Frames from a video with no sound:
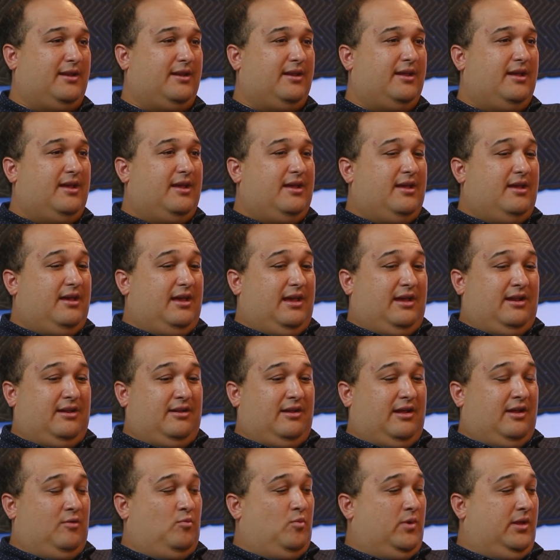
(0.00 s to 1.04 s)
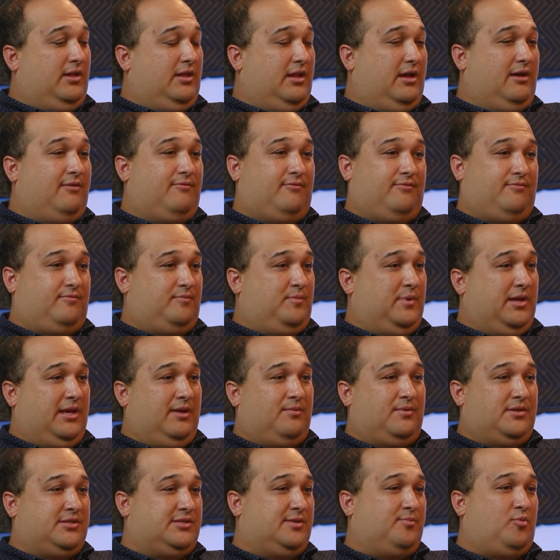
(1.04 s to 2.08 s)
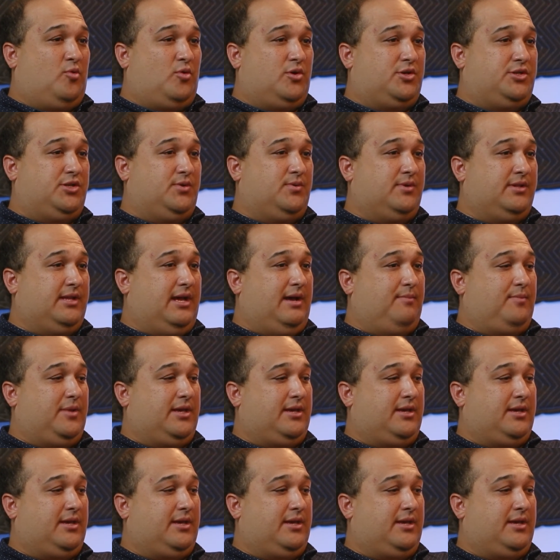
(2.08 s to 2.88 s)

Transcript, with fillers: And and and we love being able to support you in that